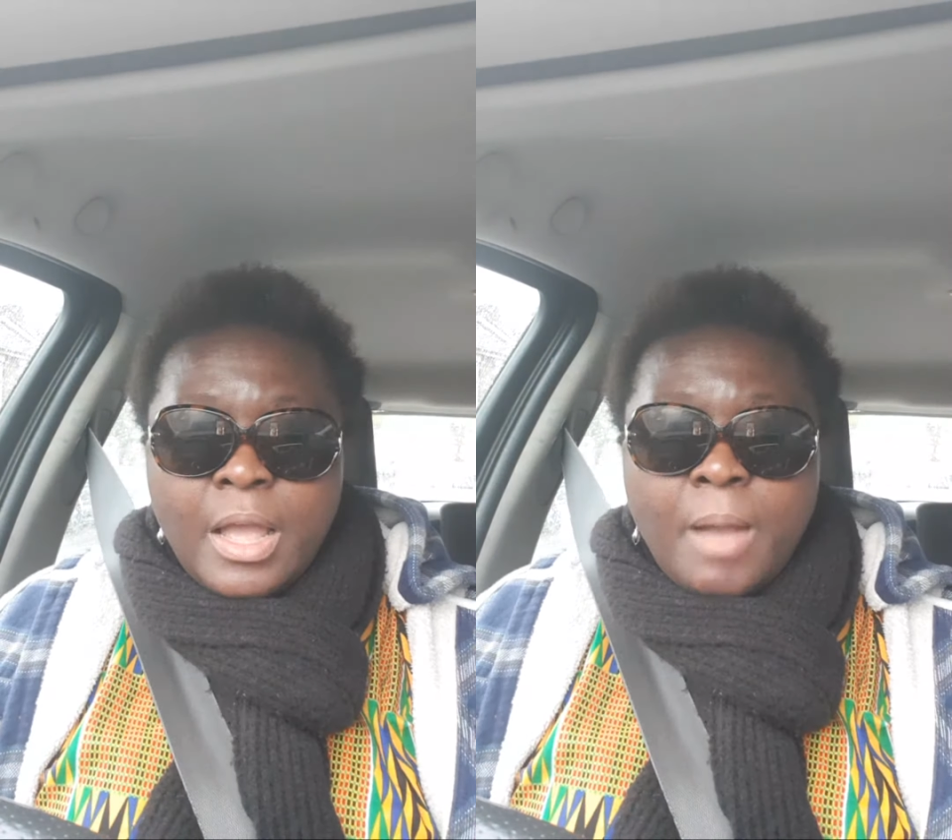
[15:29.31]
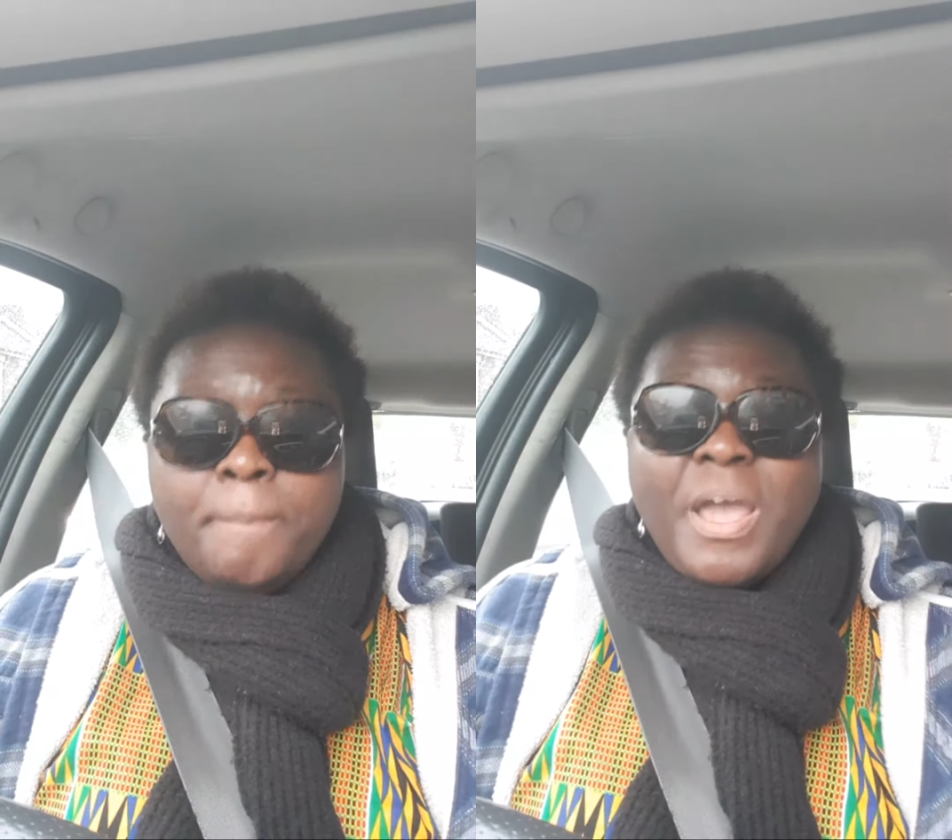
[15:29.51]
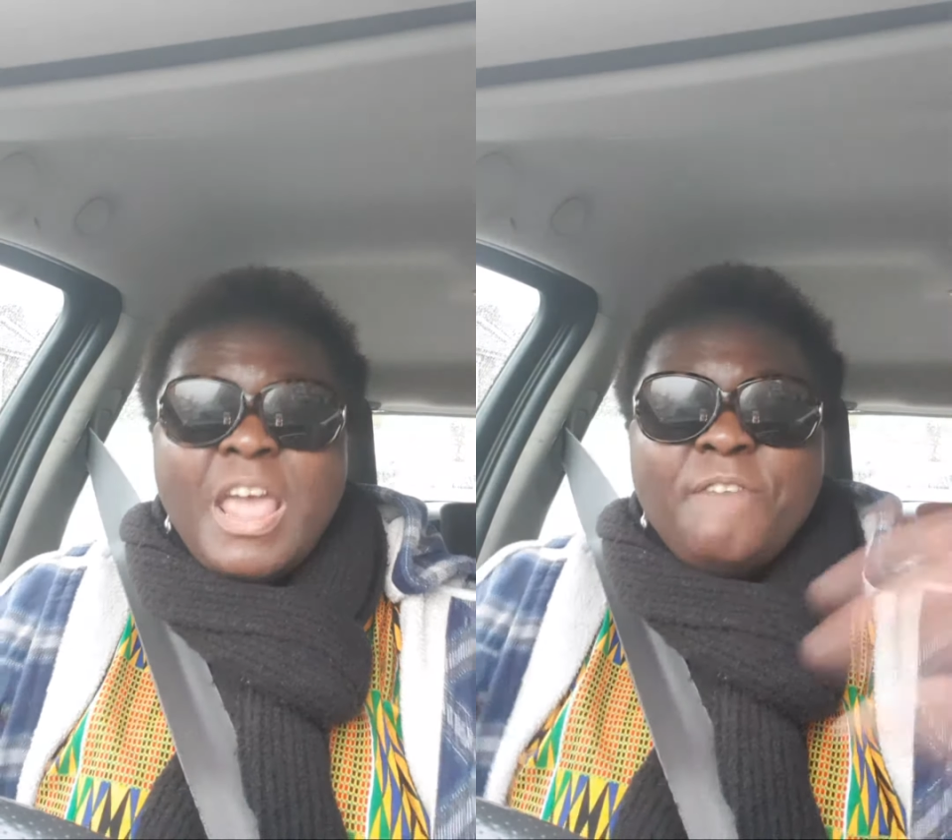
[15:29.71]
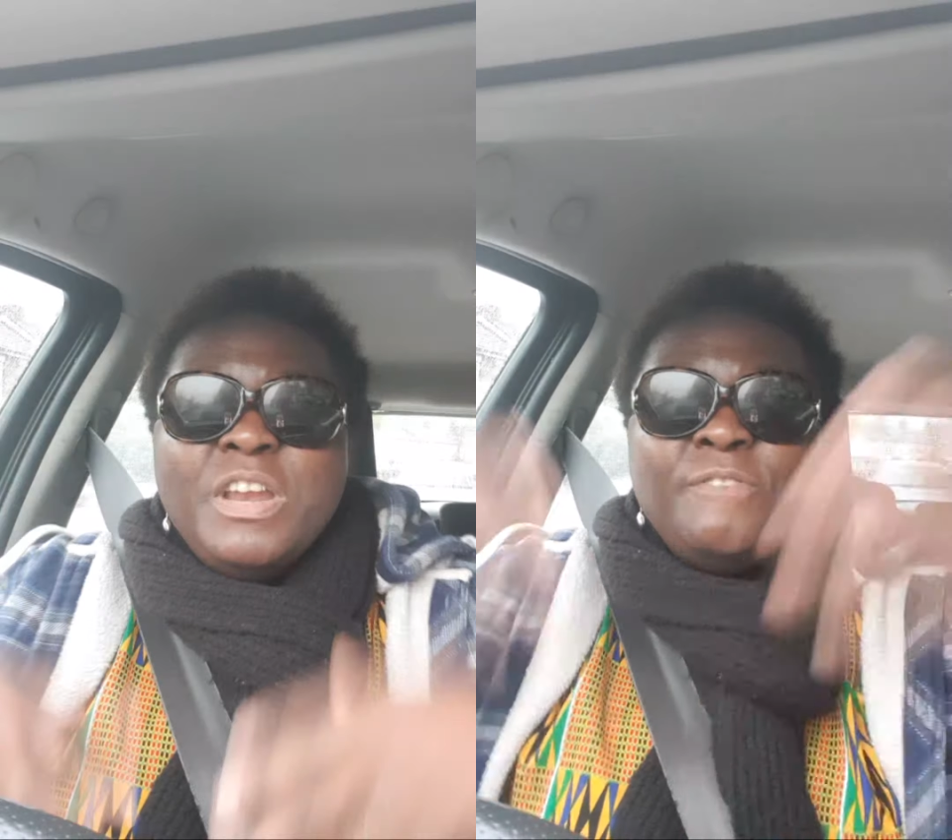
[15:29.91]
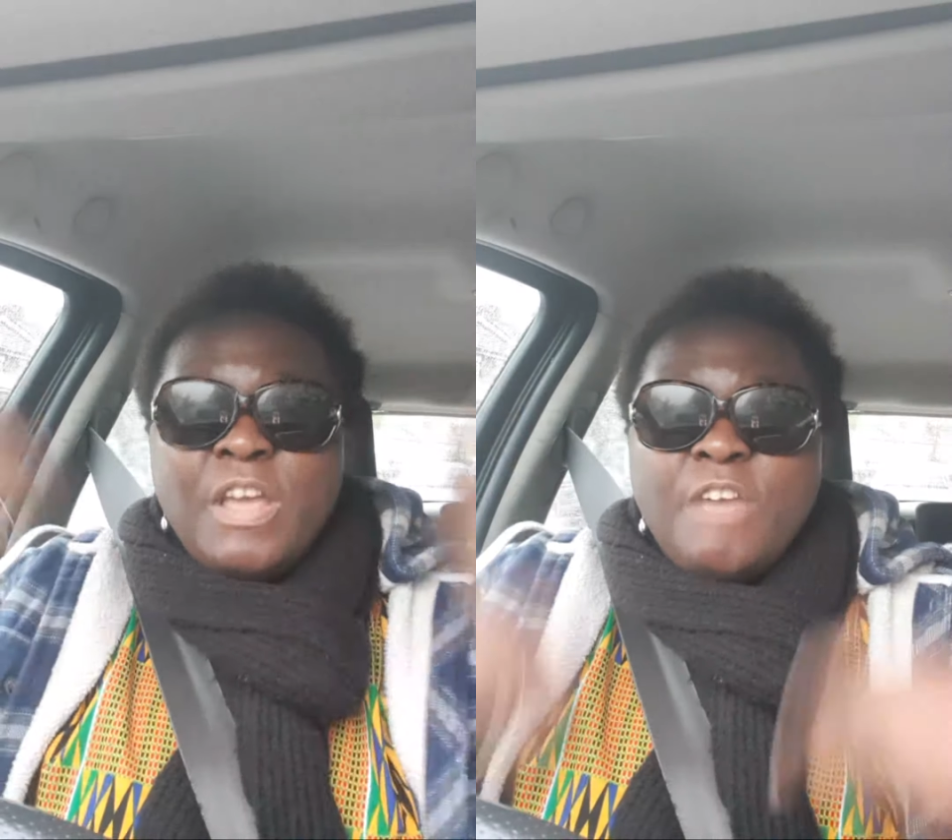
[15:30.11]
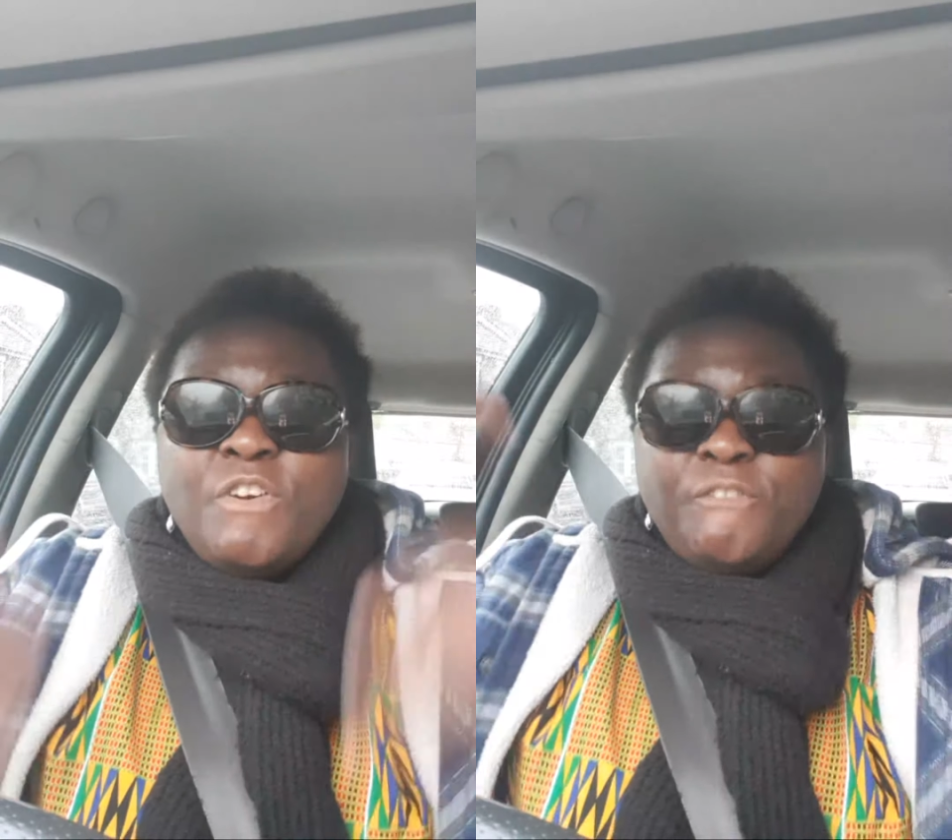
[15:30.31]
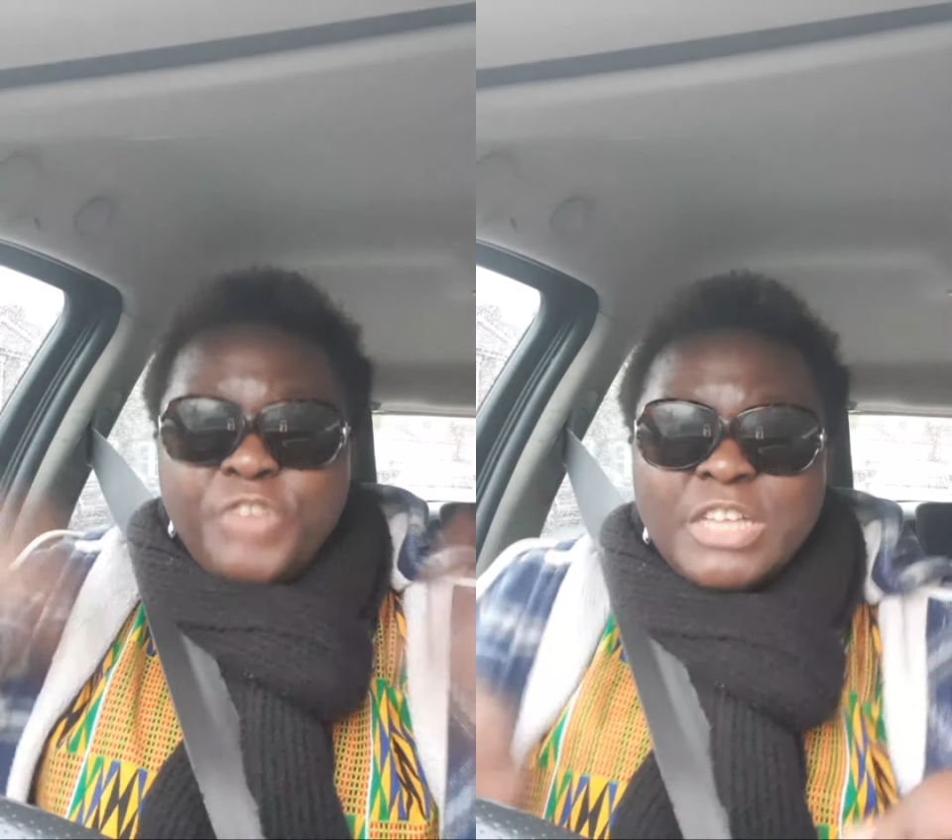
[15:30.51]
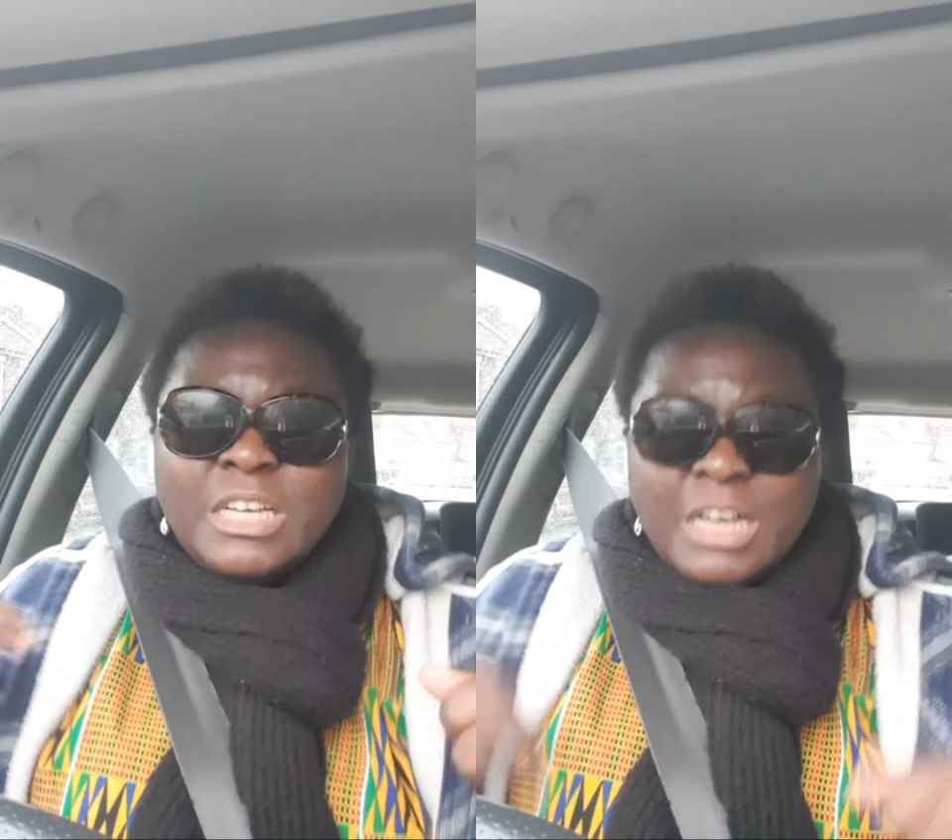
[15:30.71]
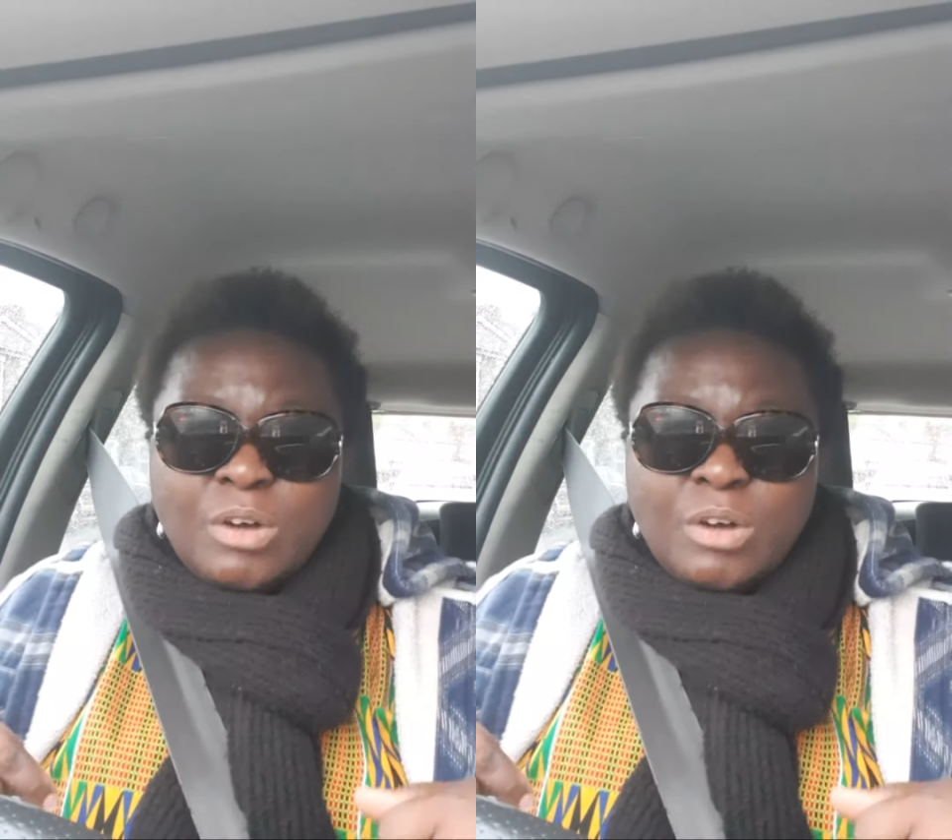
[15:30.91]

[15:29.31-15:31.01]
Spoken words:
But even physical,